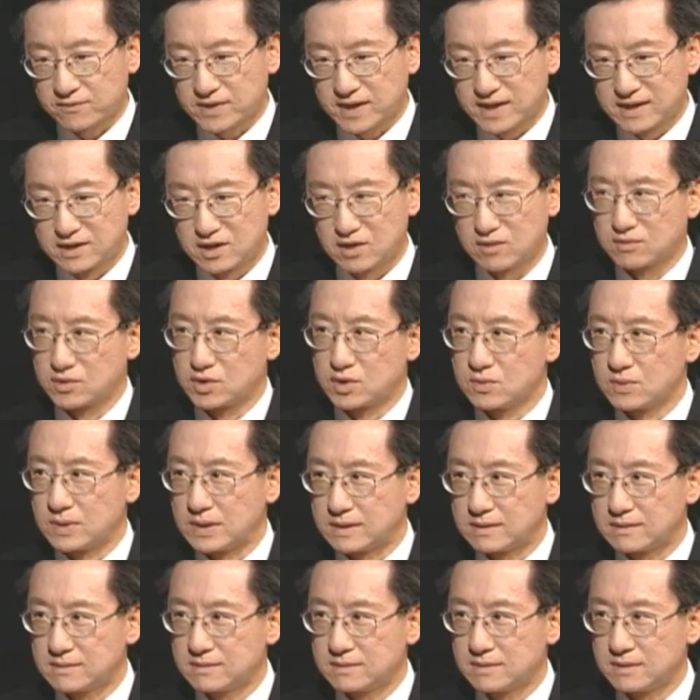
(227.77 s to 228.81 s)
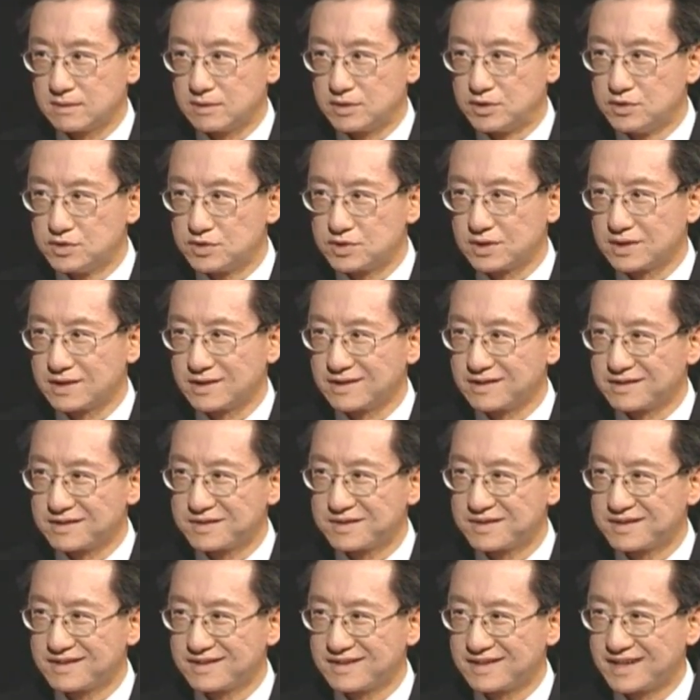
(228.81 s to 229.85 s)
if they don't do it? Usually
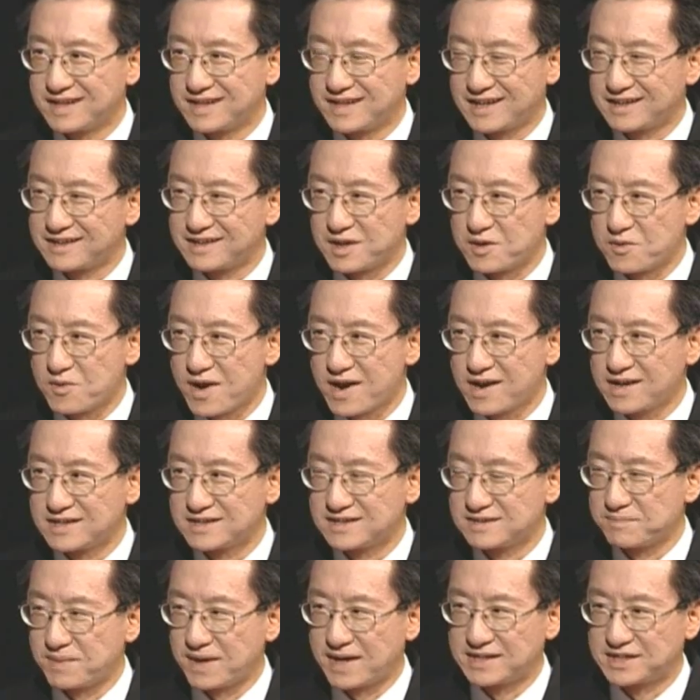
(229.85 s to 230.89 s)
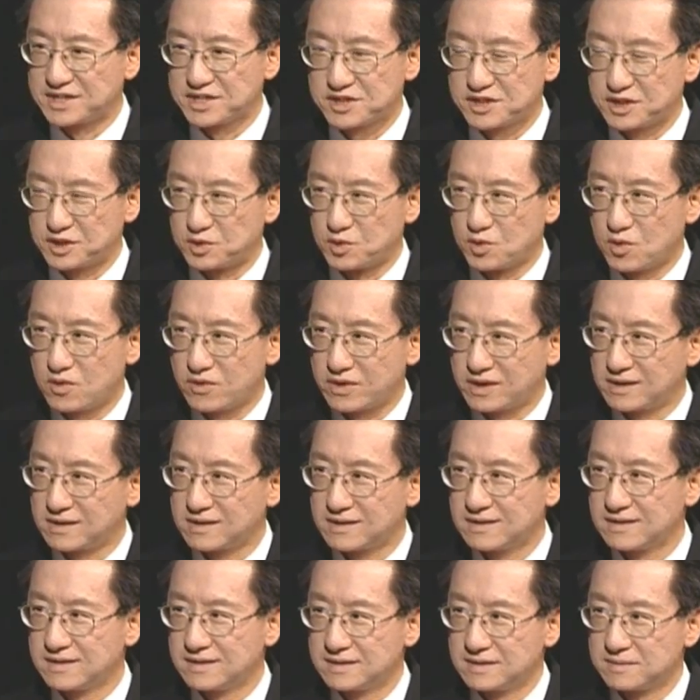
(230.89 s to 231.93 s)
they get their ways by just ignoring
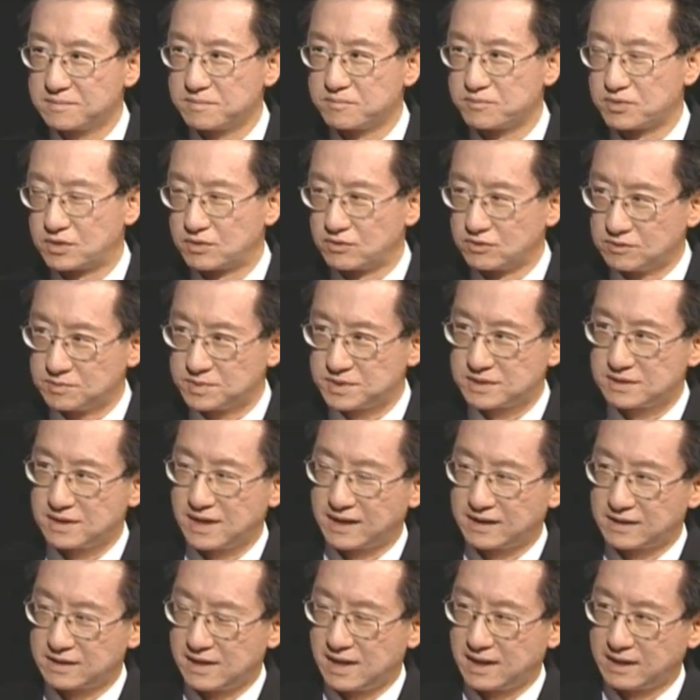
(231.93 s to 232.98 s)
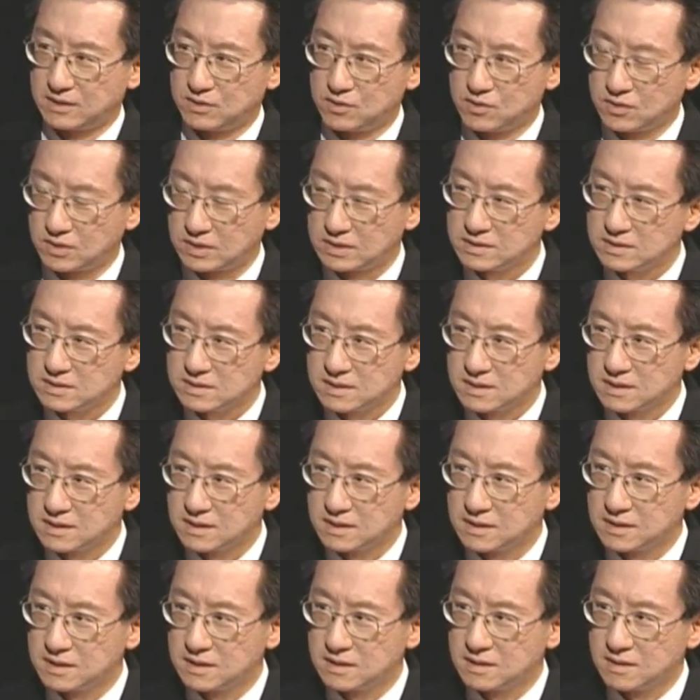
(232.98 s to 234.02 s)
groups like yours.
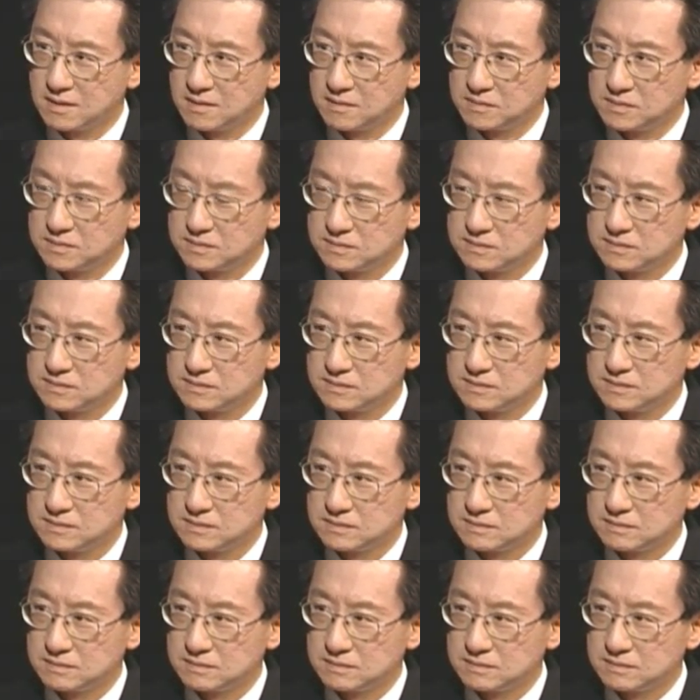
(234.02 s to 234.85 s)
It's